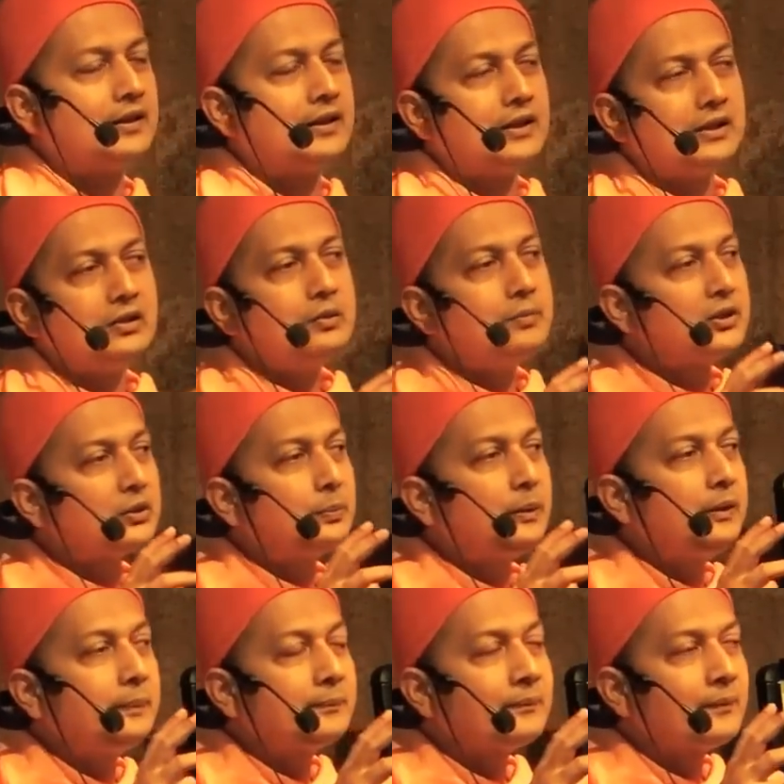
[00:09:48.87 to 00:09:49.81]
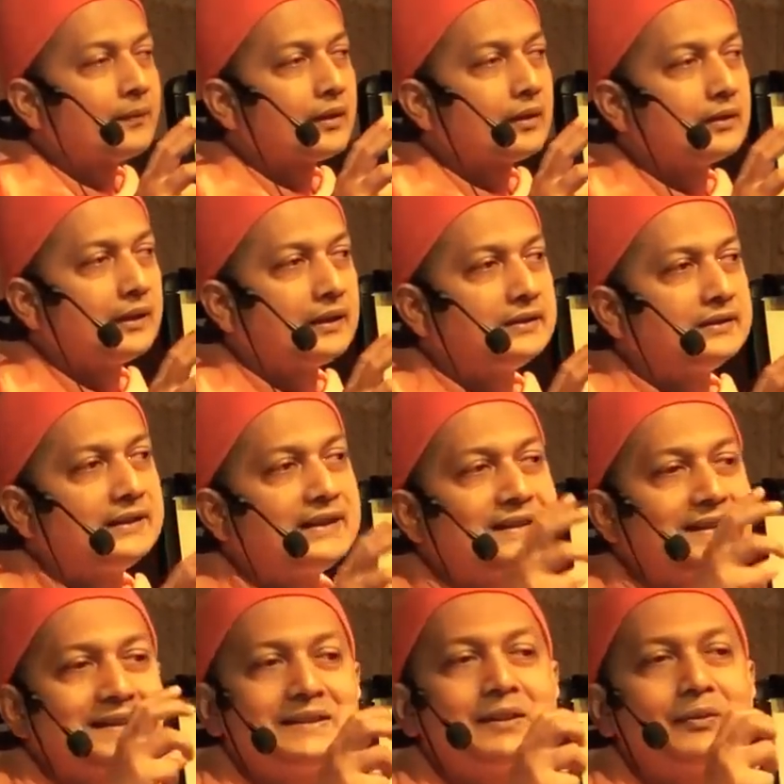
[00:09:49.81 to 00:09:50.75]
You must be that this
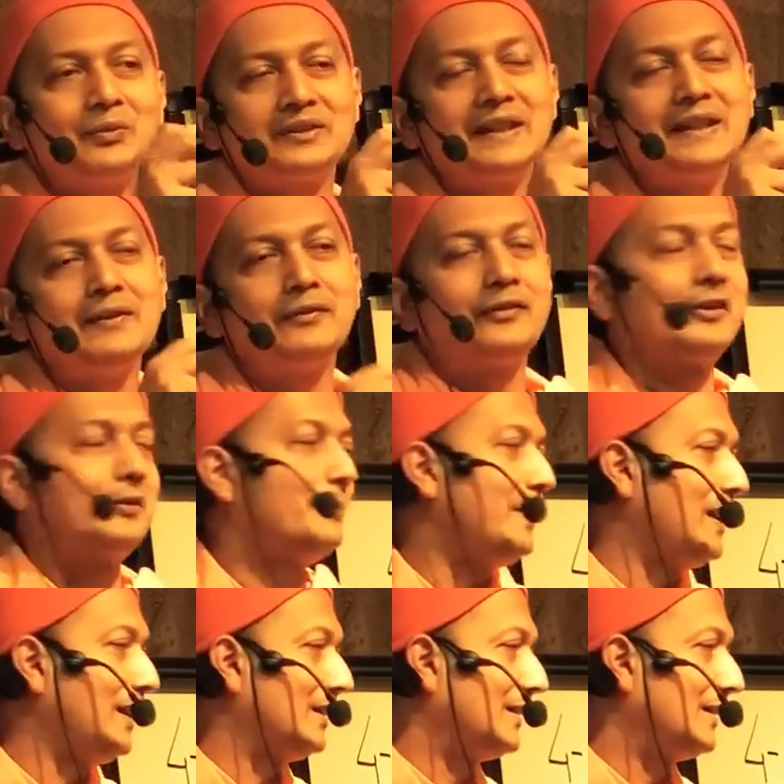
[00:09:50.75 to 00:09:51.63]
is the thing for me.